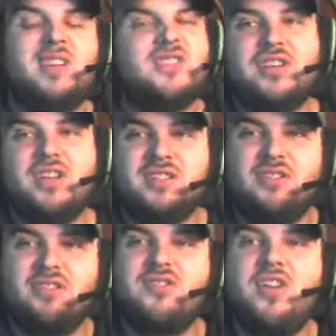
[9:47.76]
is just
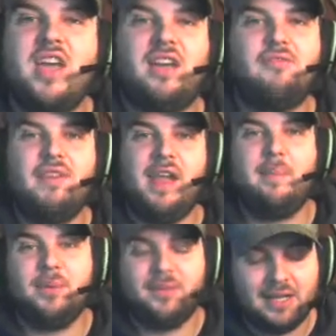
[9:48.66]
thick
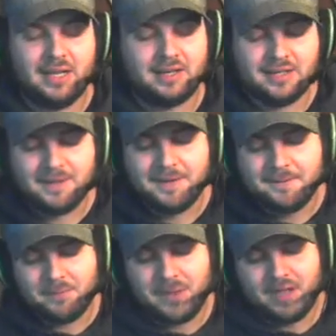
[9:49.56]
vape. Like
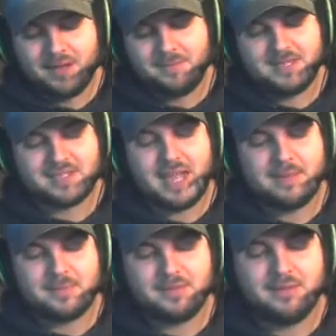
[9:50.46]
it's
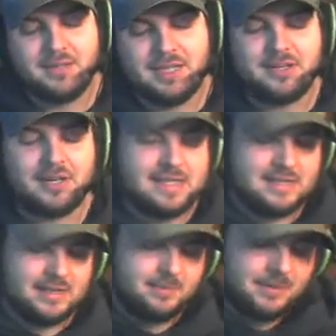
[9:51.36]
absolutely
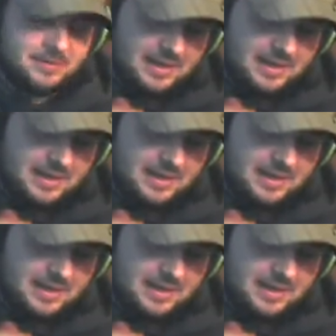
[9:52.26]
crazy about